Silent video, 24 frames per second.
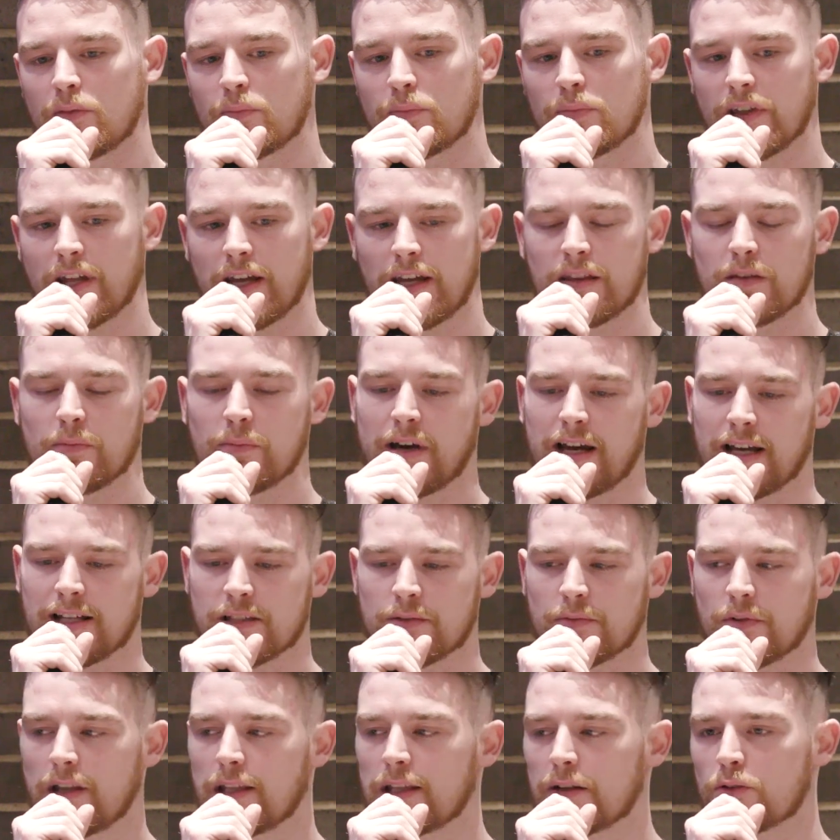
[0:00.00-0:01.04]
playing the
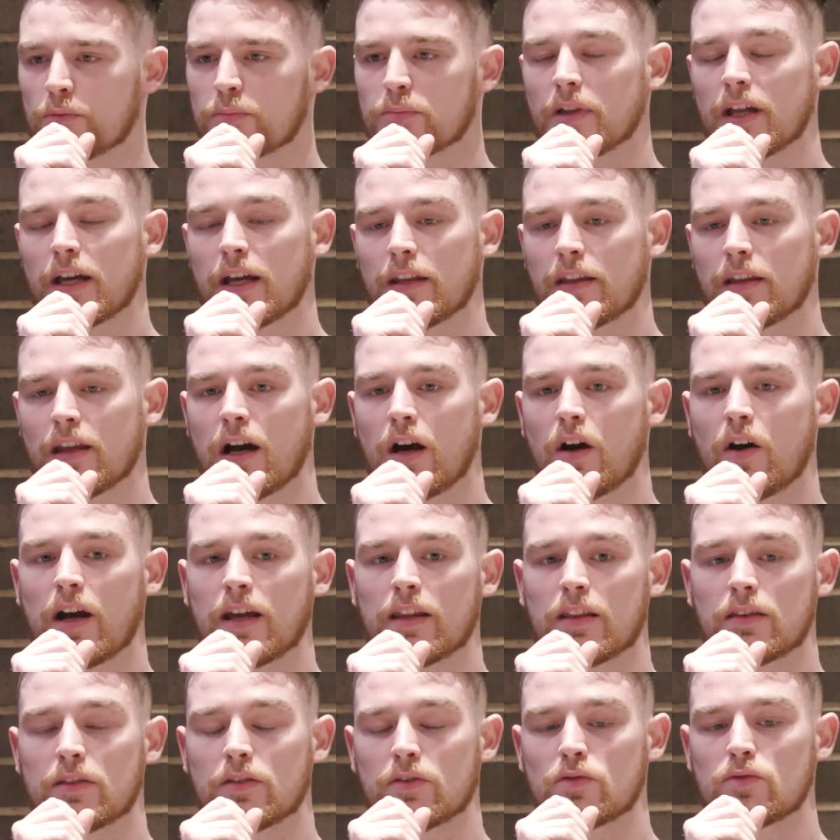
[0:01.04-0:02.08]
basketball that we're playing now,
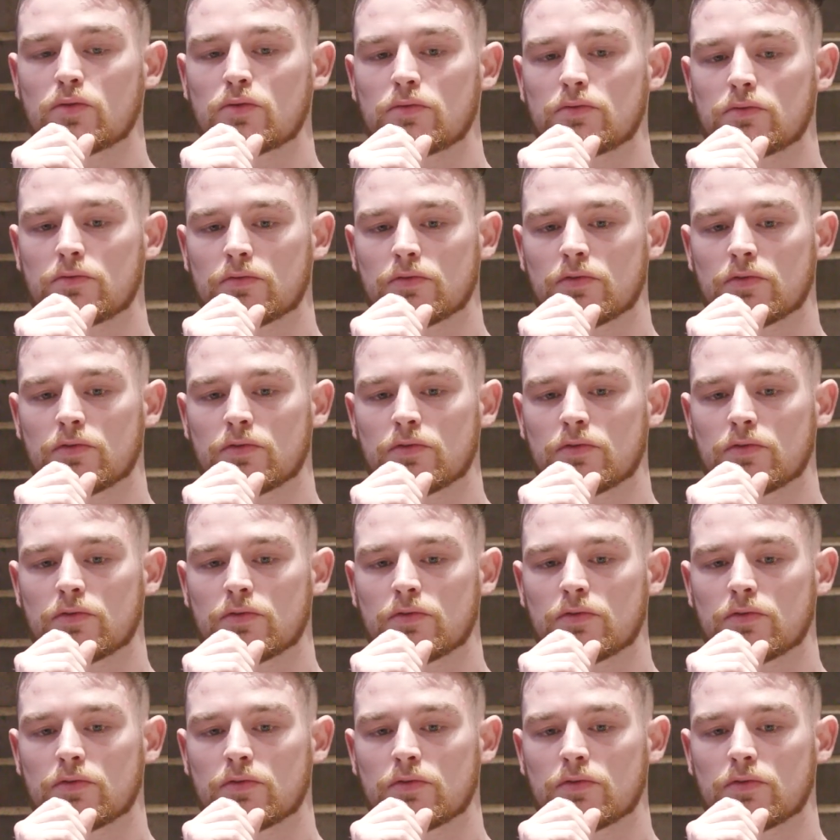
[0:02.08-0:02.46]
I do